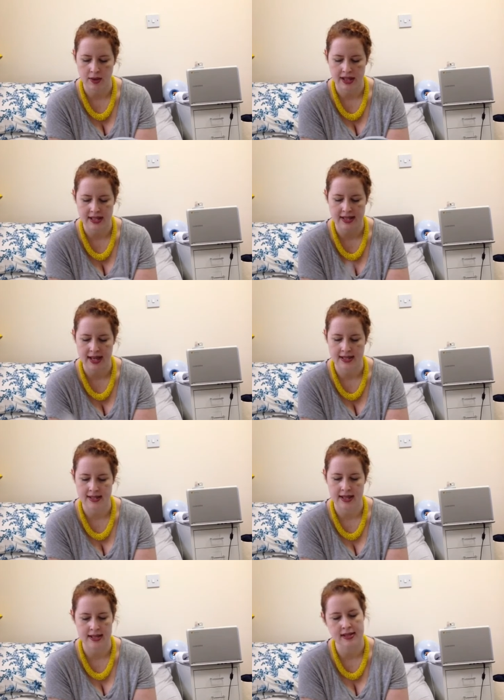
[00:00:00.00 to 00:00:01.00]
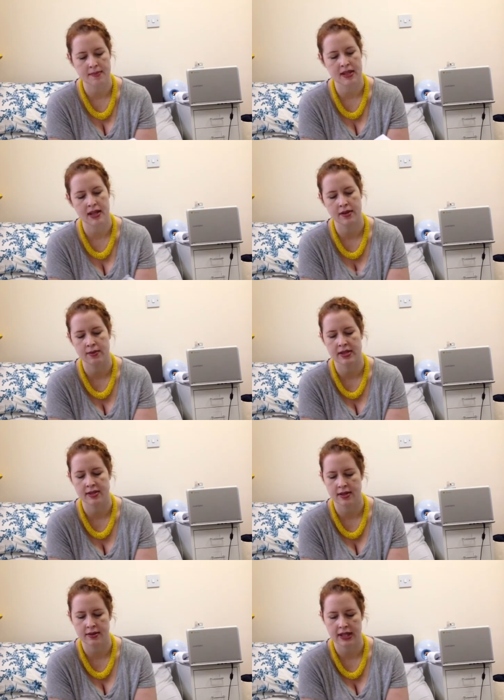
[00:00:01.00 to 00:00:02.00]
quite as tasty as some of the other
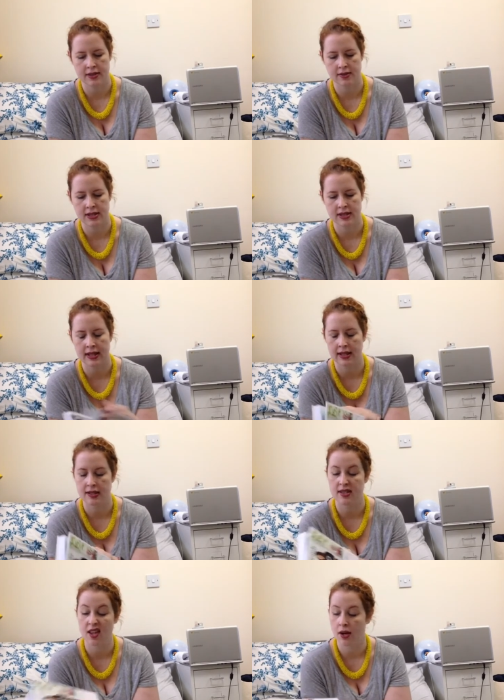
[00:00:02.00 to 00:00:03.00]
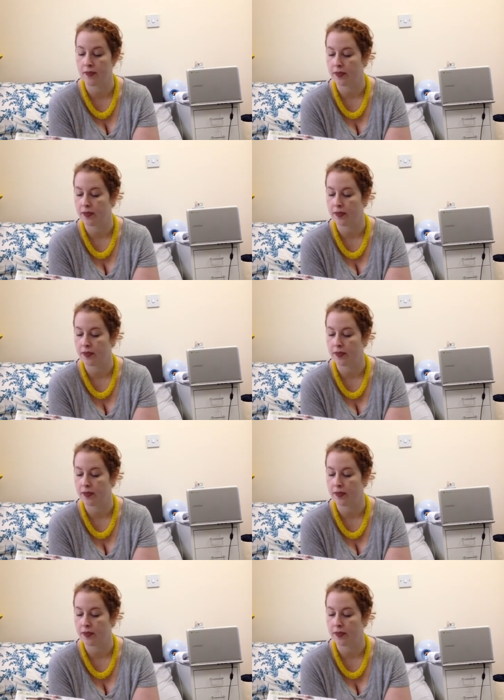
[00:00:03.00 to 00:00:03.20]
ones that I'll get to in a second. So